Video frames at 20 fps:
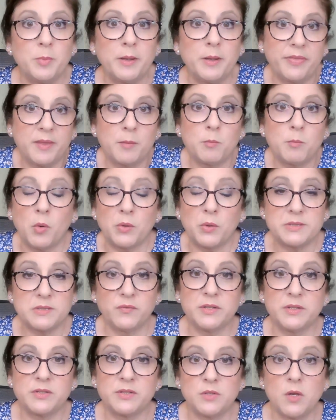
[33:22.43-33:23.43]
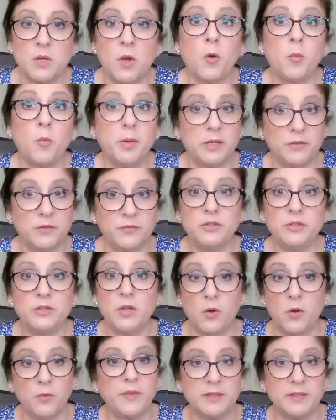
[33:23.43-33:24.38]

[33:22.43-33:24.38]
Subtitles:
I think most of us know, but if you don't,